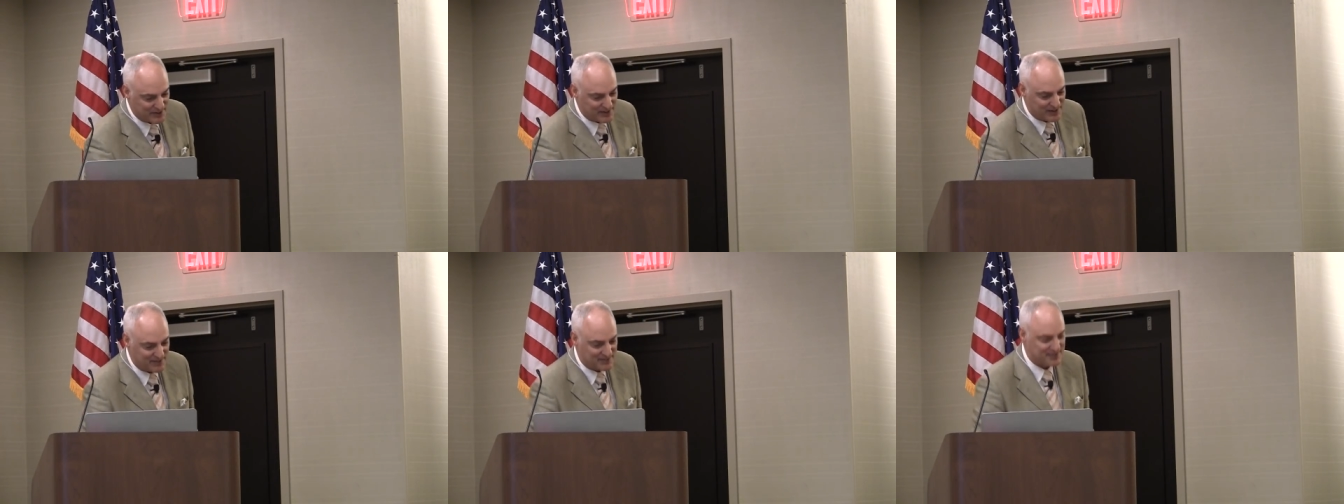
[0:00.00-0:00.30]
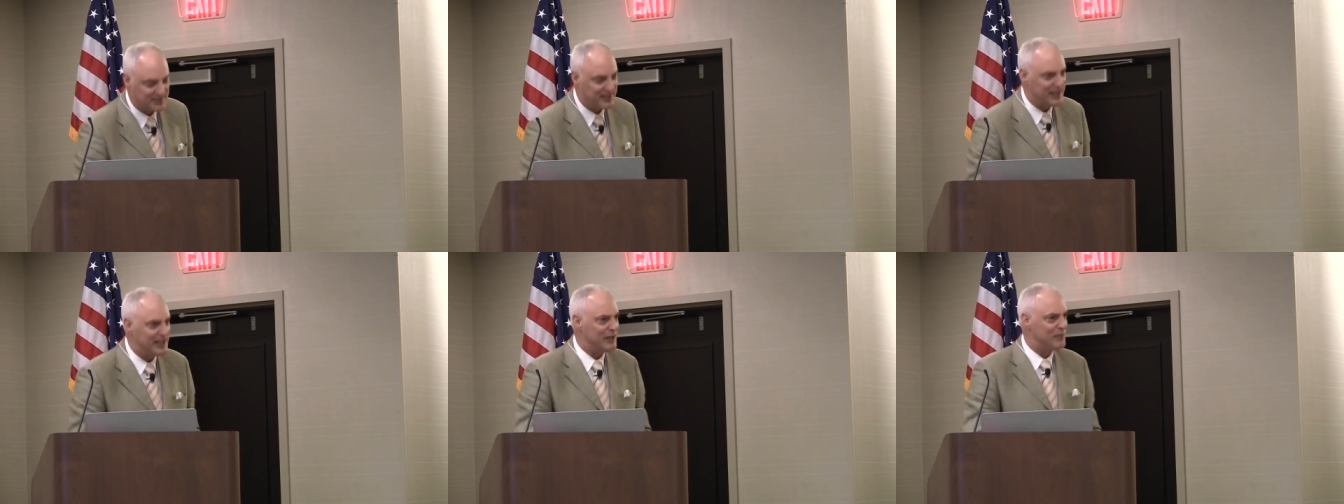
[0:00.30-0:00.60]
of these
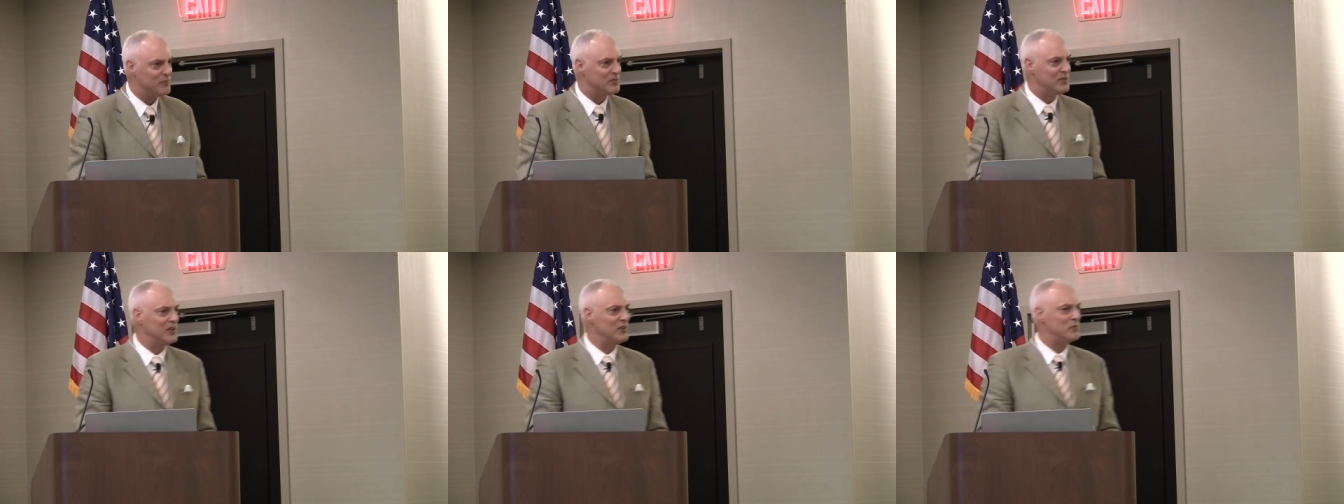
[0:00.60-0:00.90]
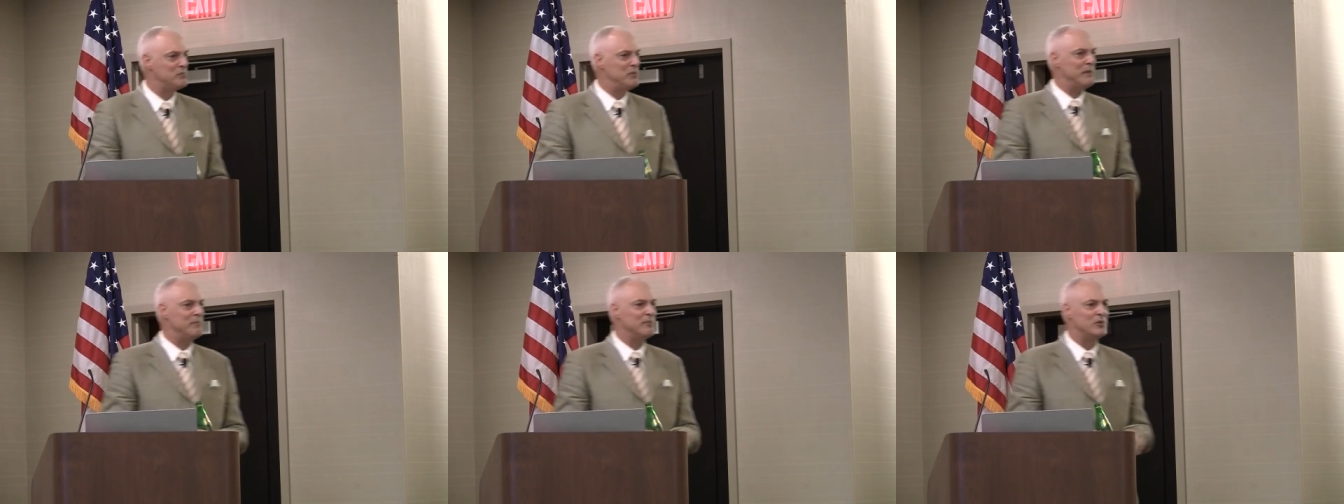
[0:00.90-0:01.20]
schemes. These
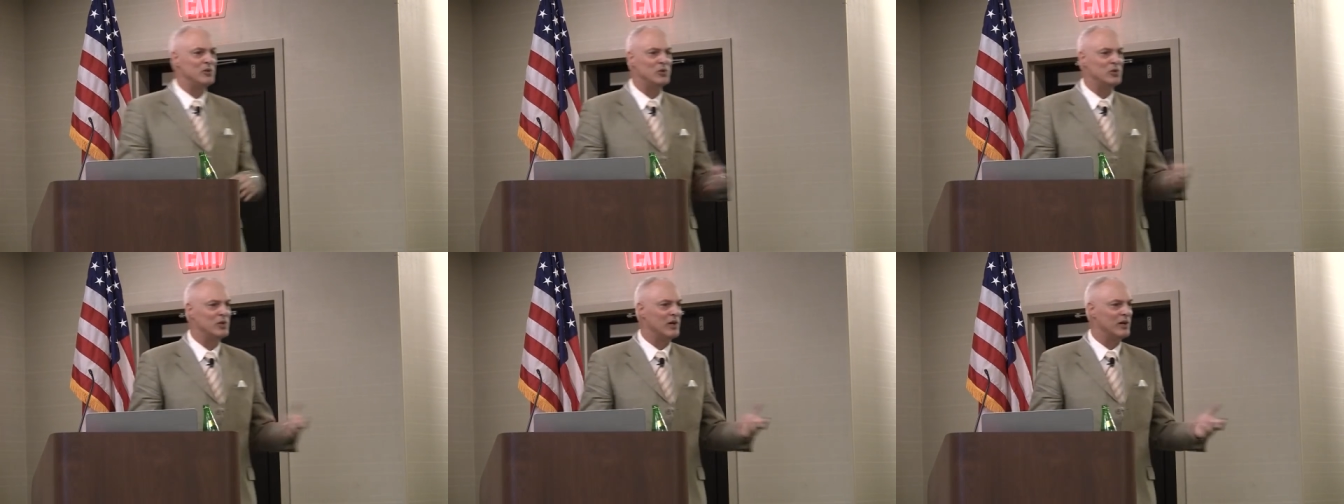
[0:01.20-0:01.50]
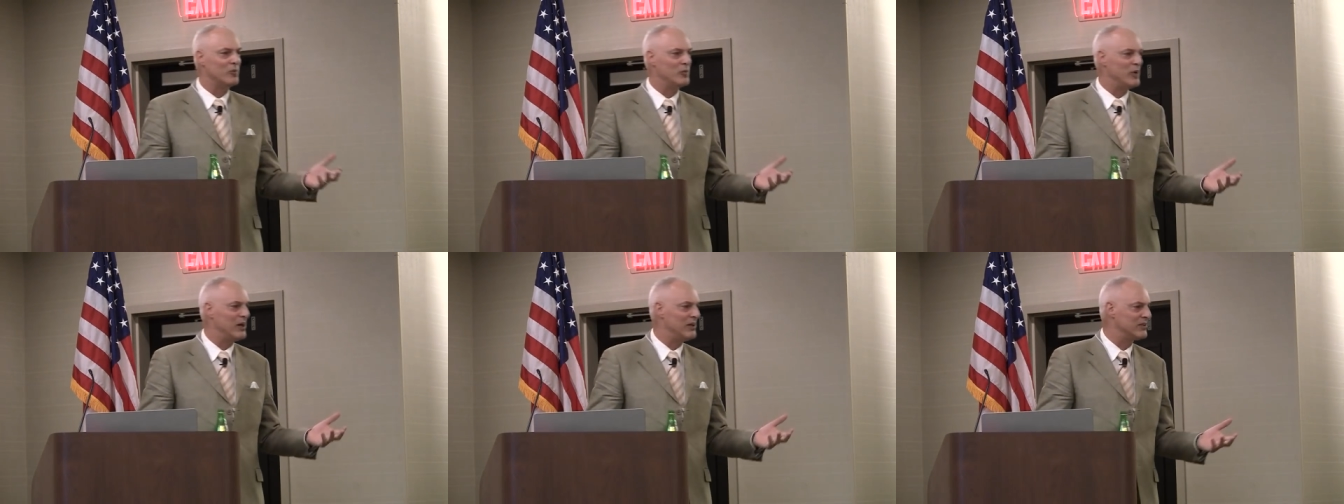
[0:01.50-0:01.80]
people who
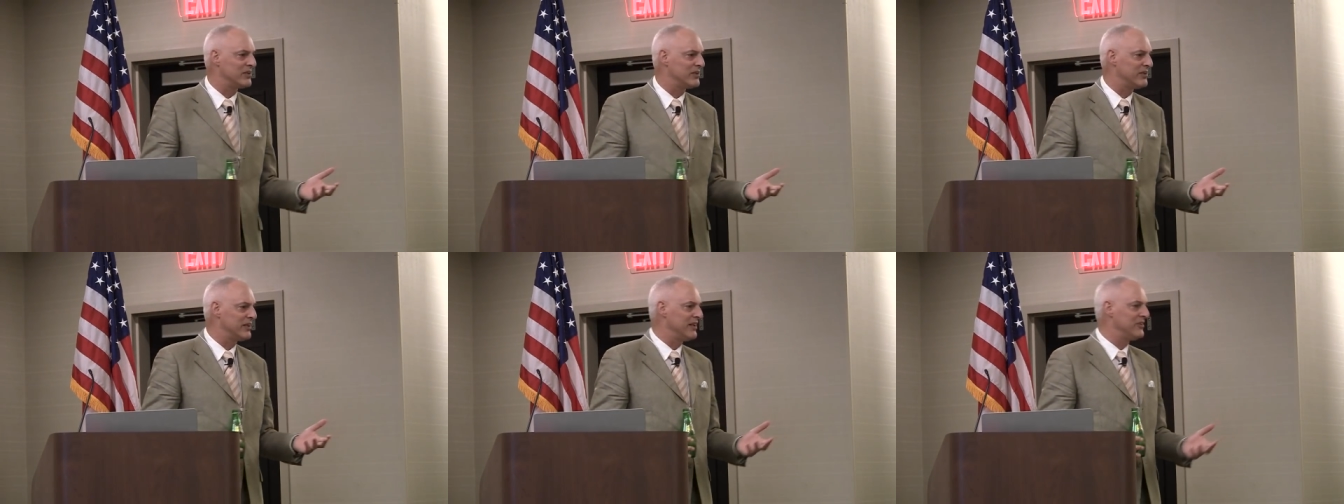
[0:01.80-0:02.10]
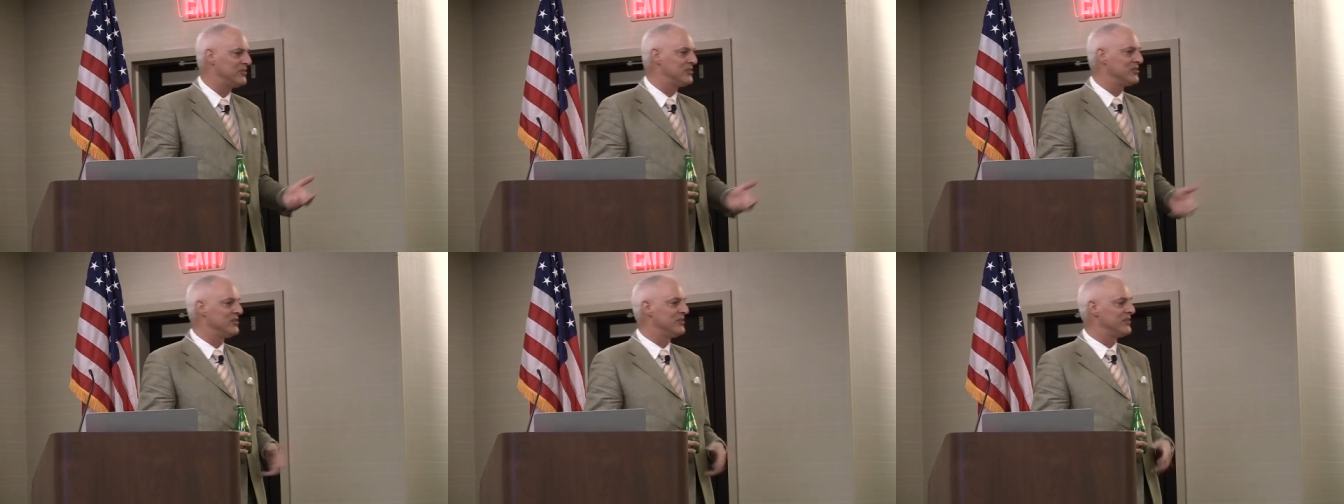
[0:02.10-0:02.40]
are well
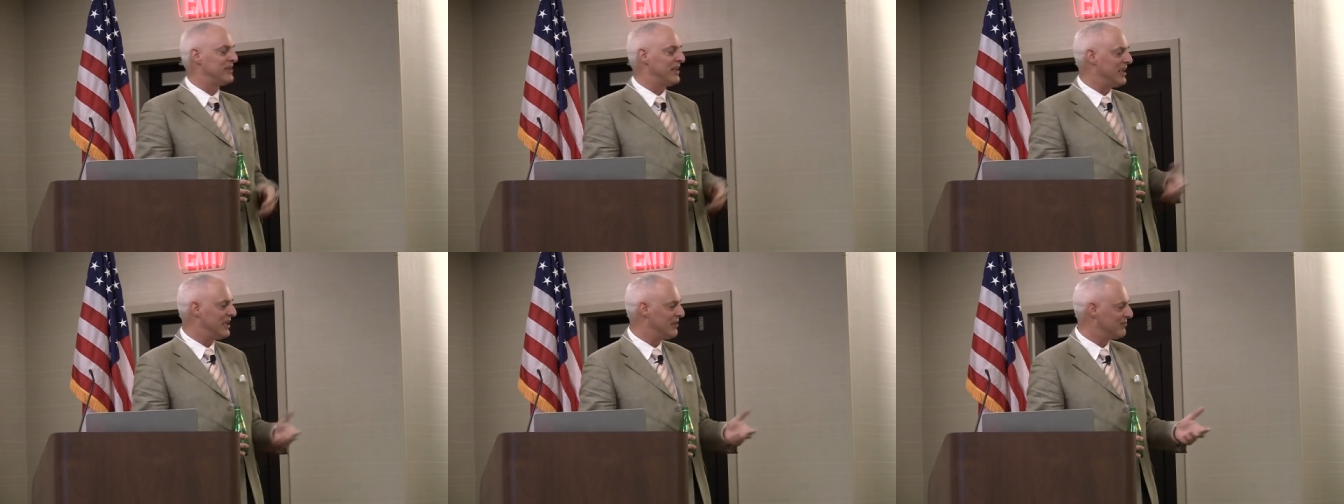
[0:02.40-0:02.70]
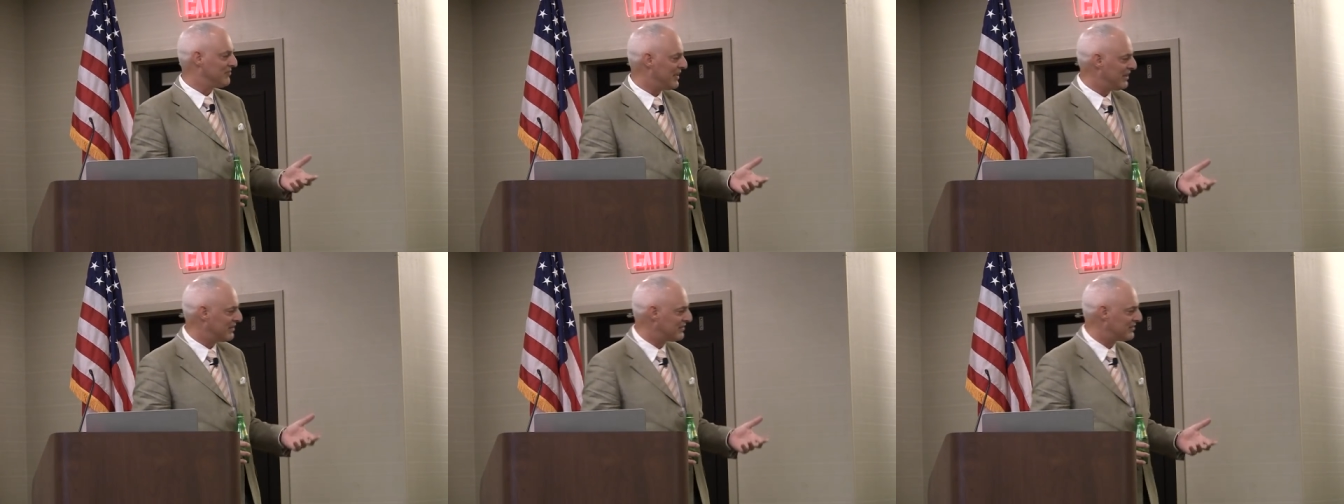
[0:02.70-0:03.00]
credentialed, they
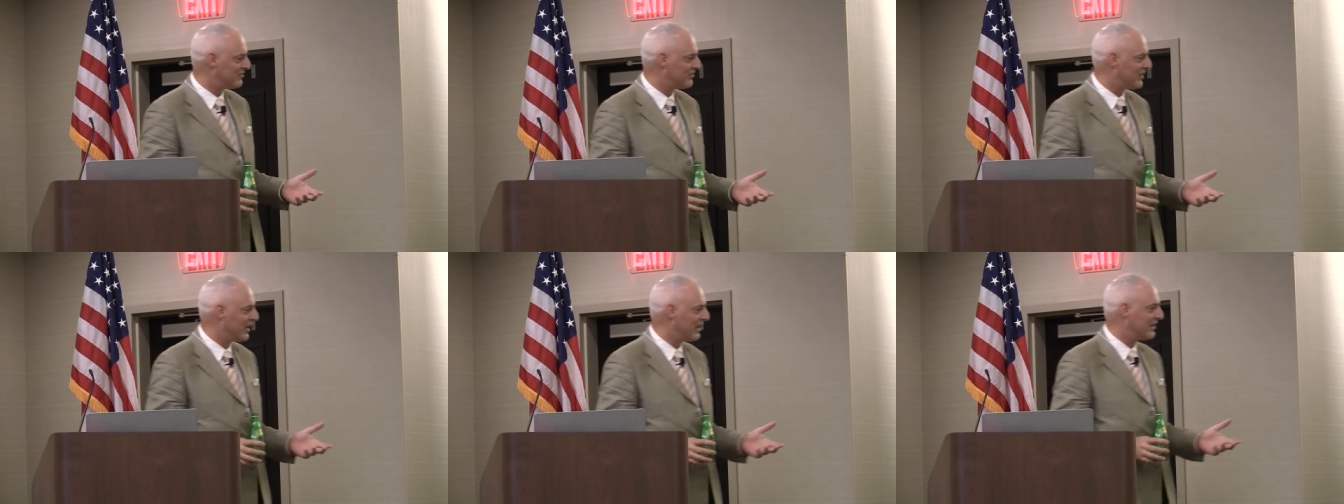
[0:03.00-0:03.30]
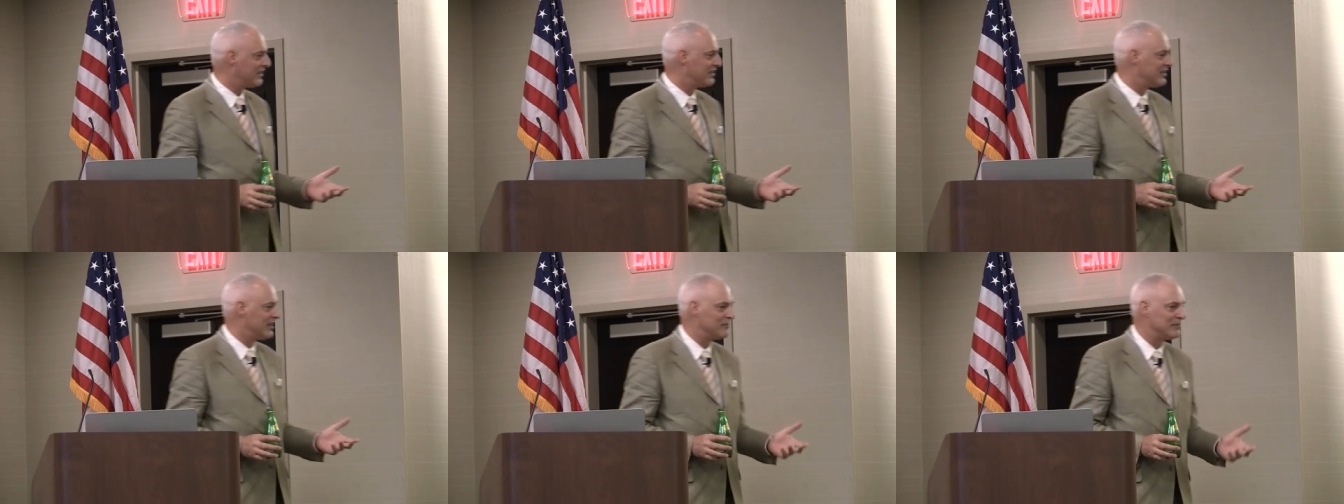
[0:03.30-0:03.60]
have lots of
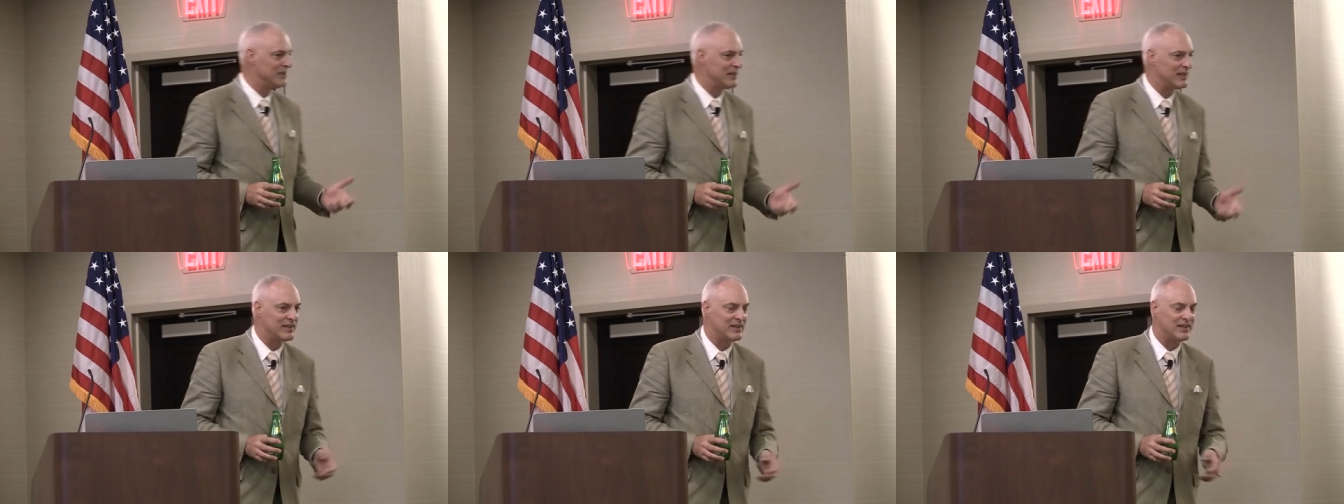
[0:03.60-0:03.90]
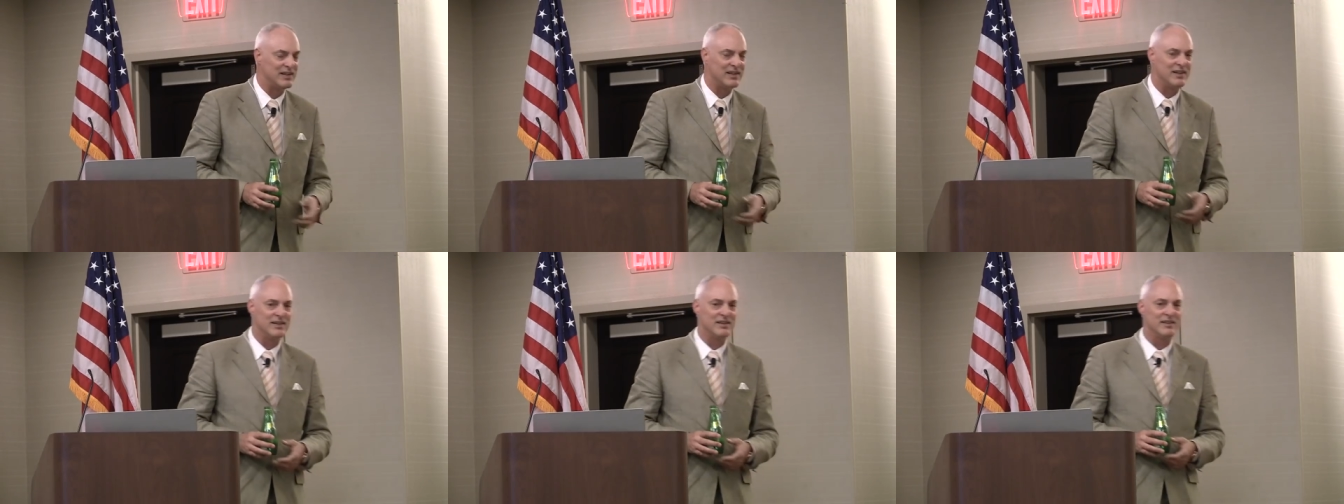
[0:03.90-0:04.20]

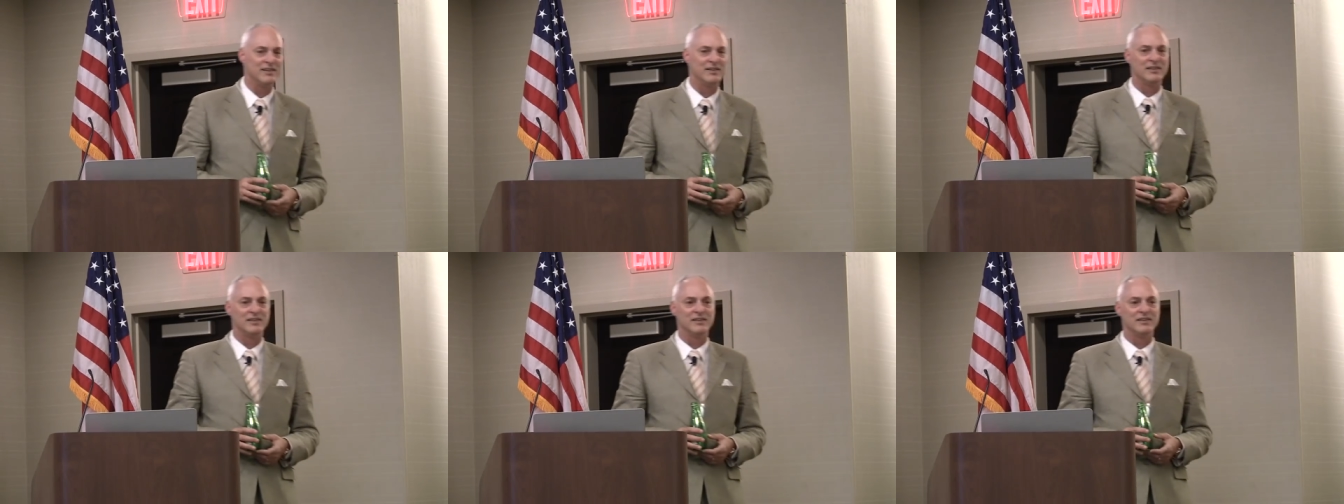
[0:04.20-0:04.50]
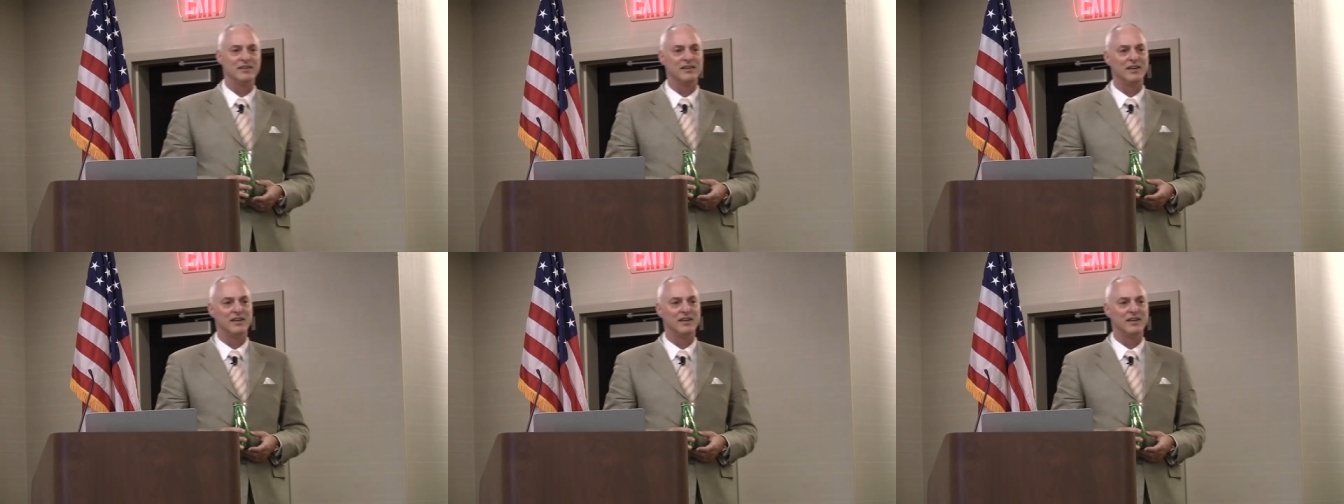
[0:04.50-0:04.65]
academic uh,